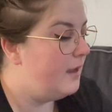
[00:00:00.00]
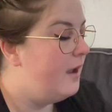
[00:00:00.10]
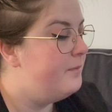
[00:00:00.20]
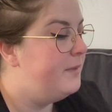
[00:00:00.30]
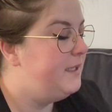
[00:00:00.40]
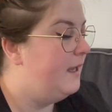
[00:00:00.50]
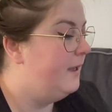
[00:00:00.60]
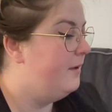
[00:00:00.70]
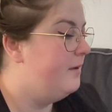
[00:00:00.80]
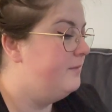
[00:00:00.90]
Um, but
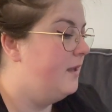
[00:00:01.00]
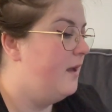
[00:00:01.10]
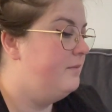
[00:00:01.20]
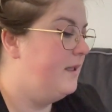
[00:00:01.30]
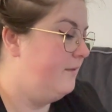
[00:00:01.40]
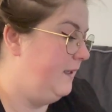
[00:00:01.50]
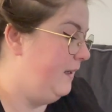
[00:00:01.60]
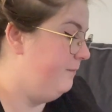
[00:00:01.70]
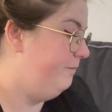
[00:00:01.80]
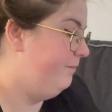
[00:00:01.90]
yeah, I'm I'm loving
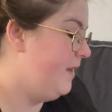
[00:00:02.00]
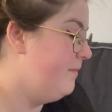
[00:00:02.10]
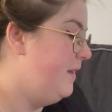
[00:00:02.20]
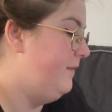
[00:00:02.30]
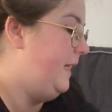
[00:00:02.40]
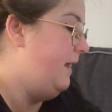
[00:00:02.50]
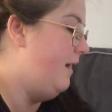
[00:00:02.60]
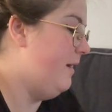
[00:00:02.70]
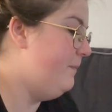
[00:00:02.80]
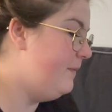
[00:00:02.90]
it. I'm loving it.
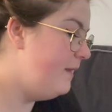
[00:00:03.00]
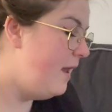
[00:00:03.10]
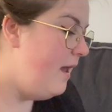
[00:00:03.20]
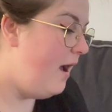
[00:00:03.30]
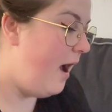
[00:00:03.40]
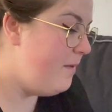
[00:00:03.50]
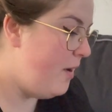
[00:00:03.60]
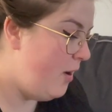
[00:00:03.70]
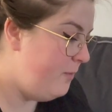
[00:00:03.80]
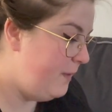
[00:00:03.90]
I'm I'm
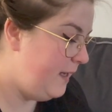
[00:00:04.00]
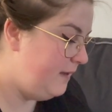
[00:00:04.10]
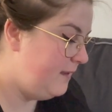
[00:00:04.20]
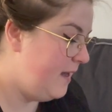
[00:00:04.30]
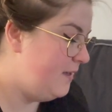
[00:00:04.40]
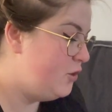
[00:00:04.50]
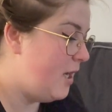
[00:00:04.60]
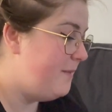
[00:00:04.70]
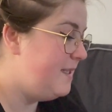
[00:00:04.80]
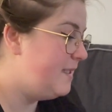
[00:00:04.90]
hoping that
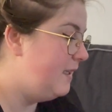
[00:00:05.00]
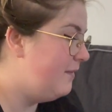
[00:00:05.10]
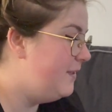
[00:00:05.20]
Jamie's the love